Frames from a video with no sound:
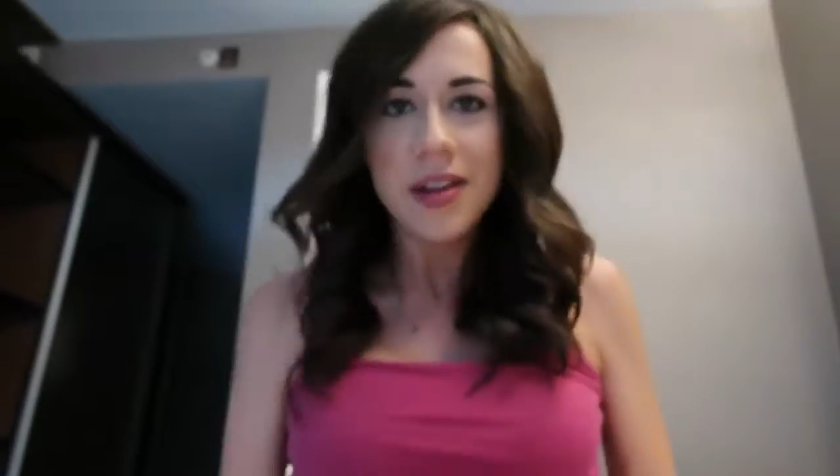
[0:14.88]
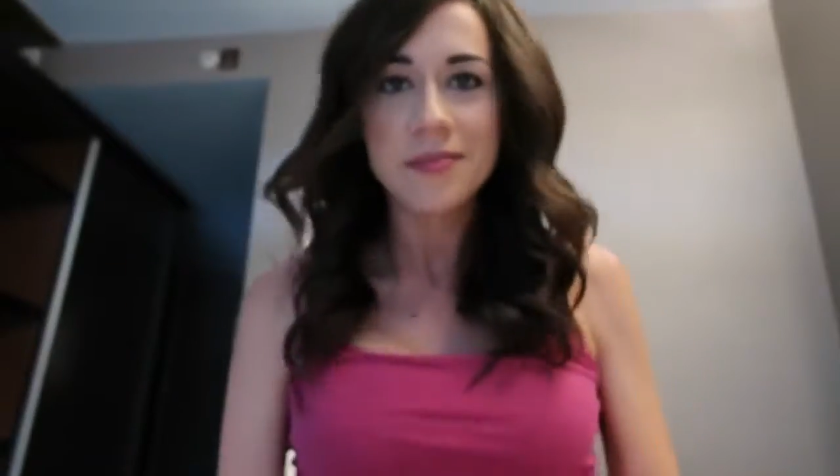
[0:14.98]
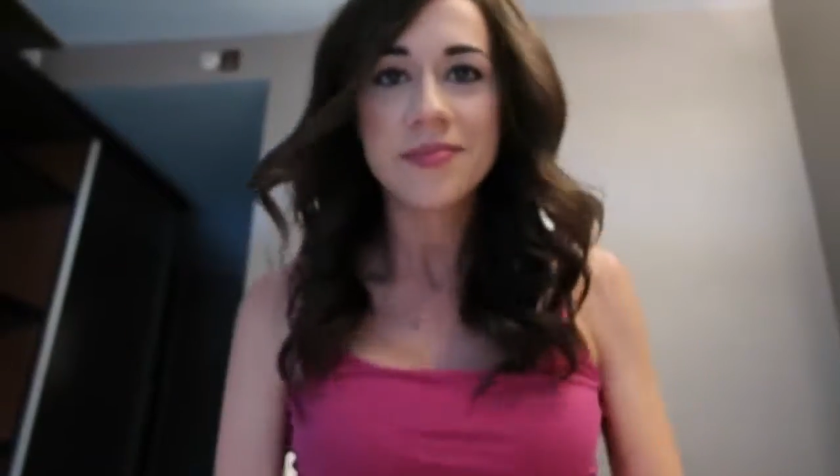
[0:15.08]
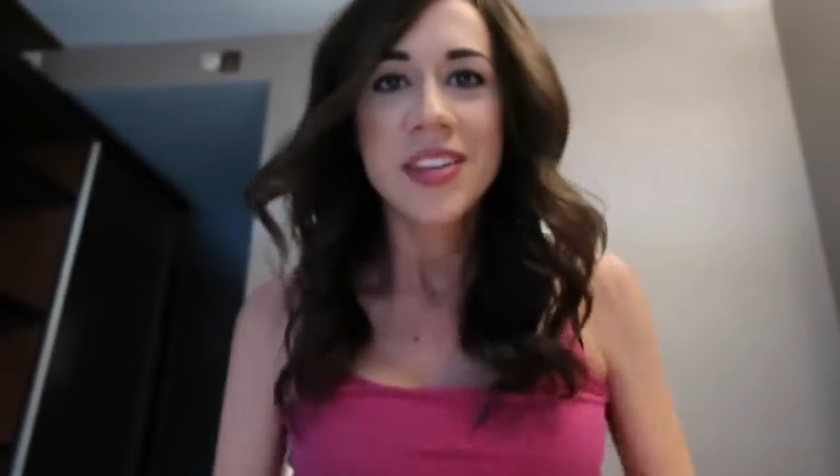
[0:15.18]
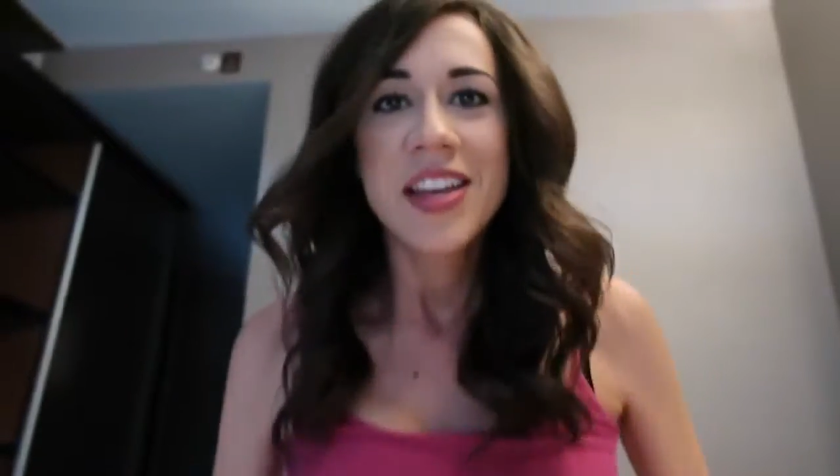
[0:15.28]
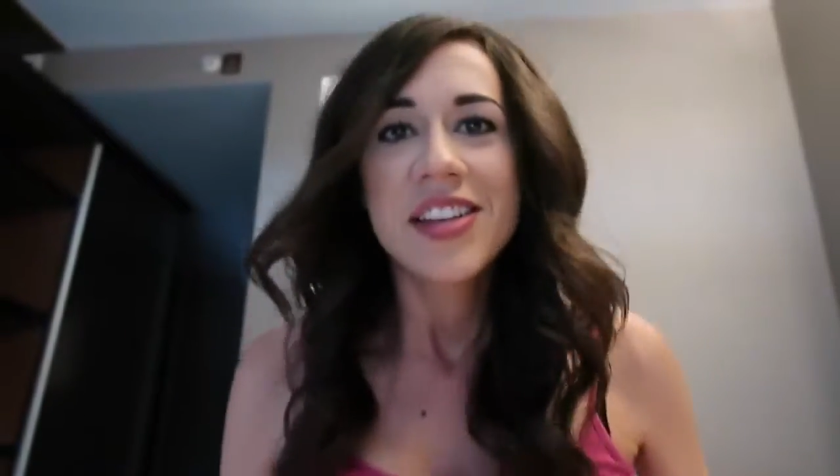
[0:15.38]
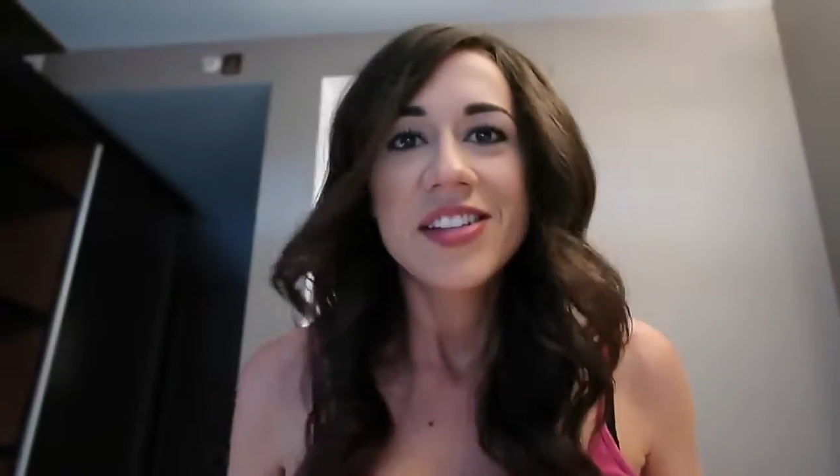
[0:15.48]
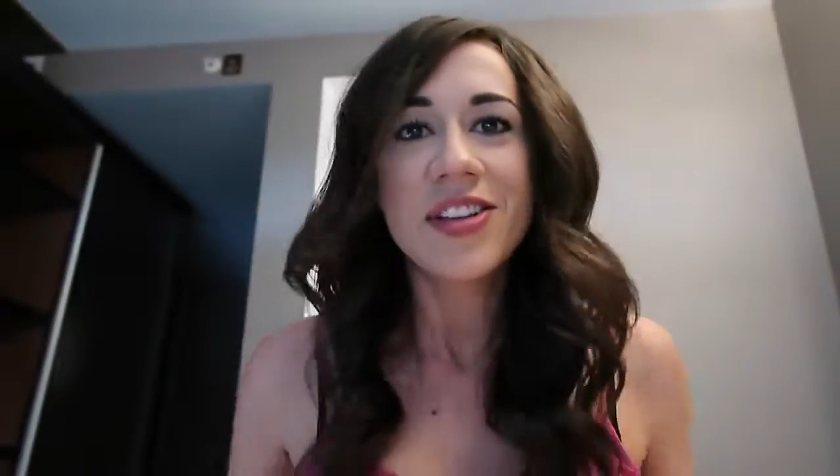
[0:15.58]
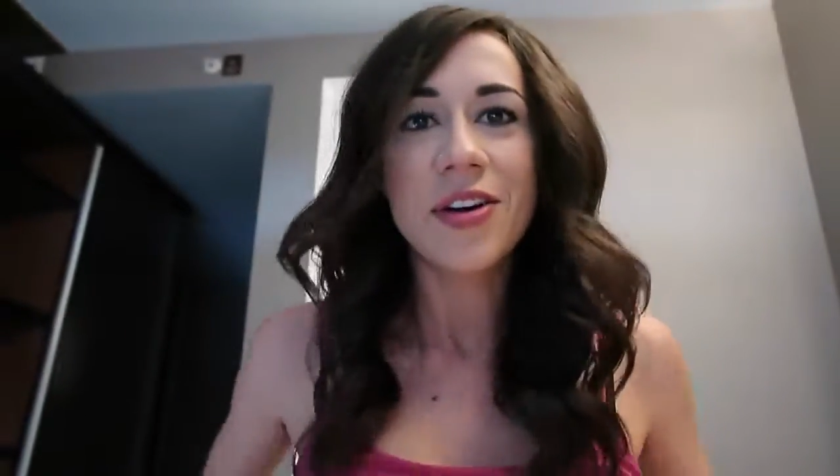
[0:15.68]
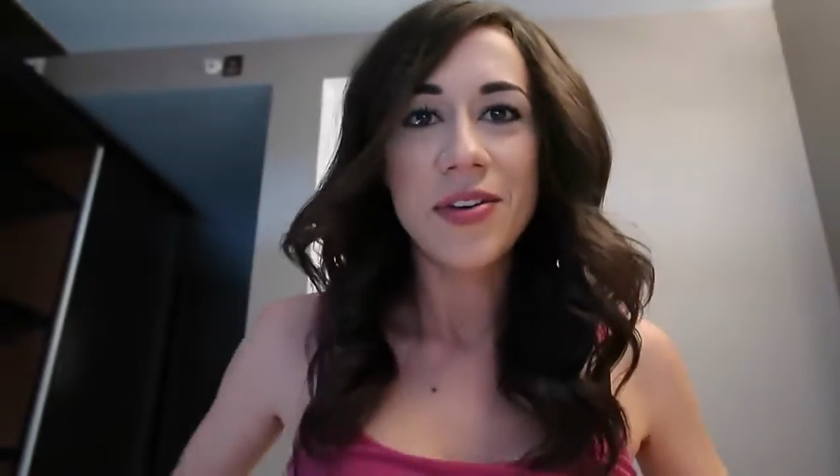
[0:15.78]
um,
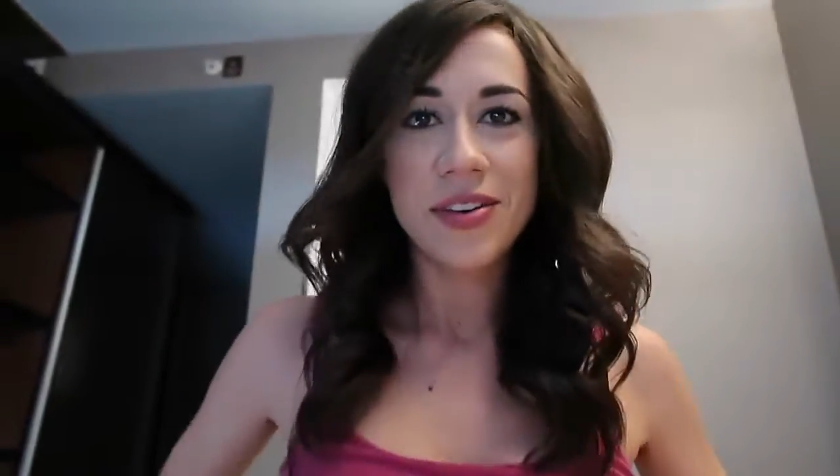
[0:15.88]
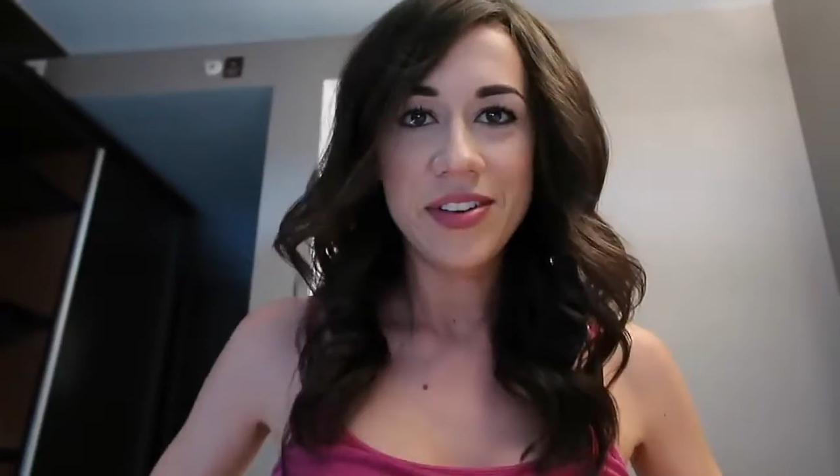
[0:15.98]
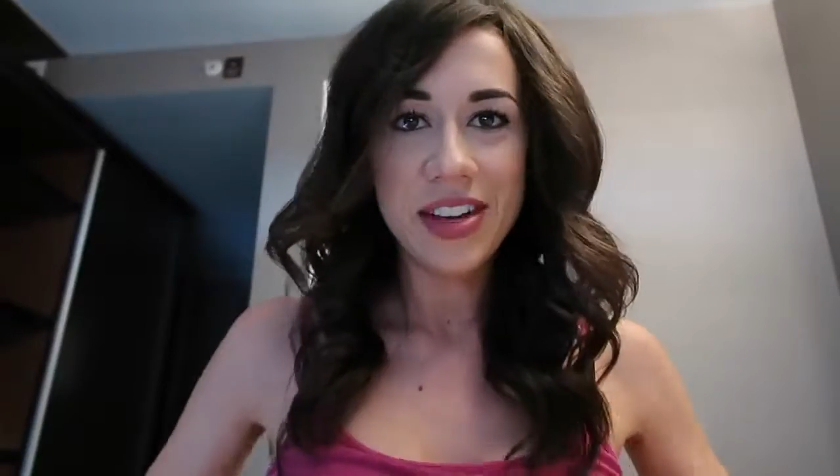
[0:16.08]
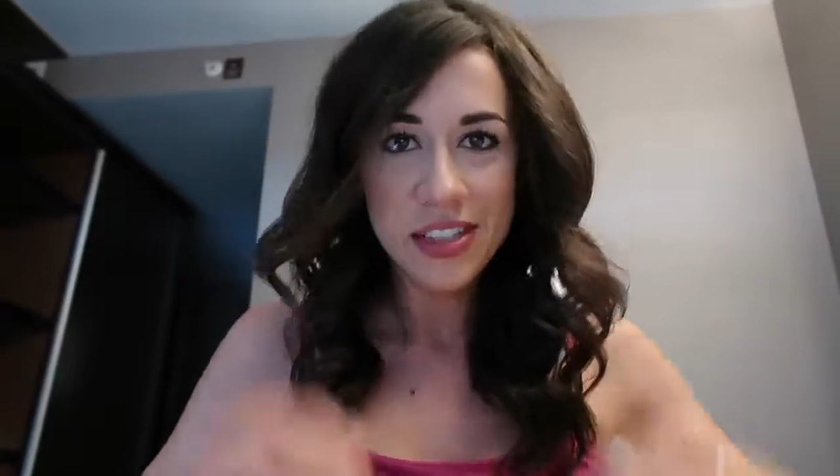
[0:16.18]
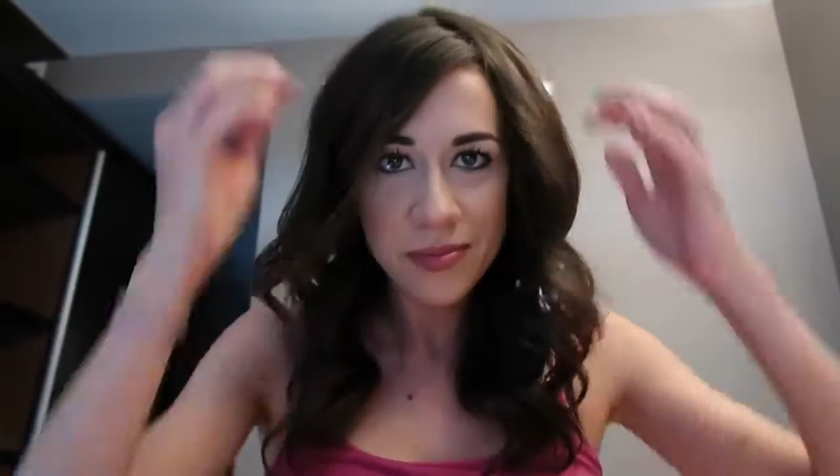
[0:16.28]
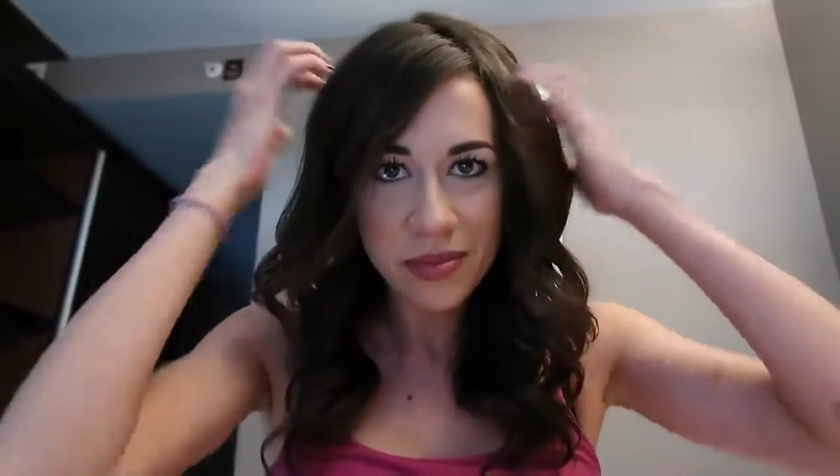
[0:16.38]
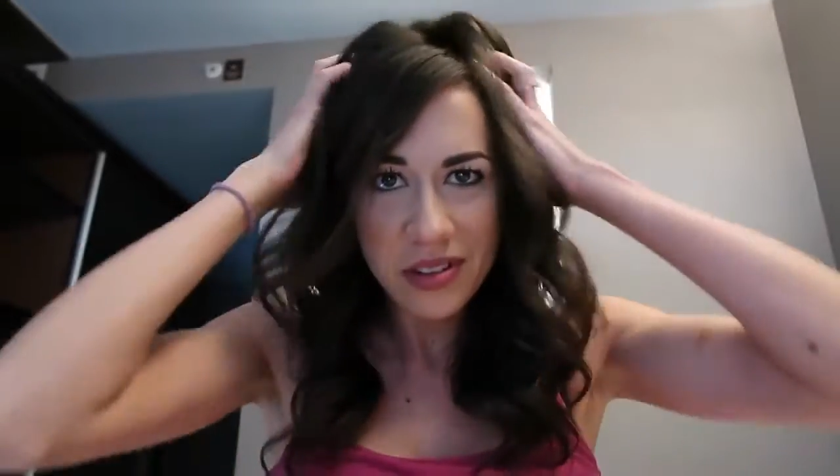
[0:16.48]
so you guys are,